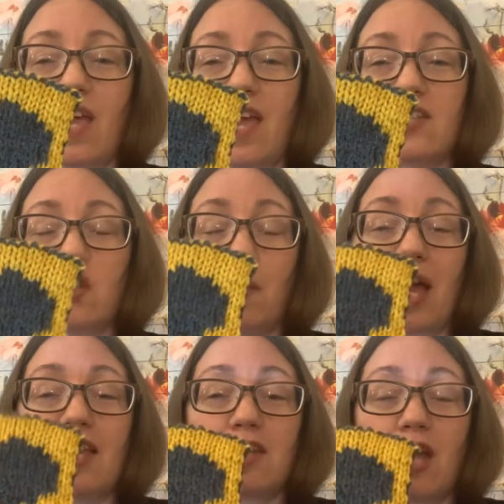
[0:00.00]
So
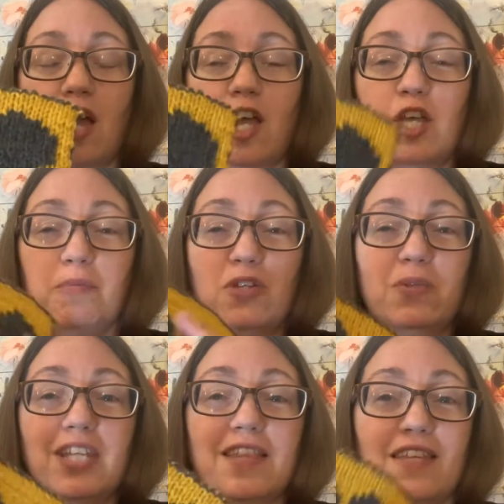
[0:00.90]
I am
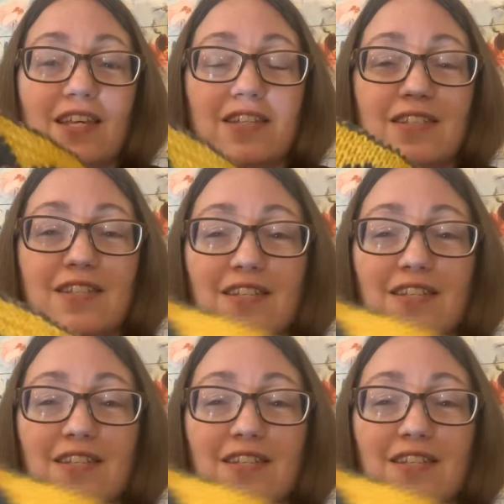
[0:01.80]
using this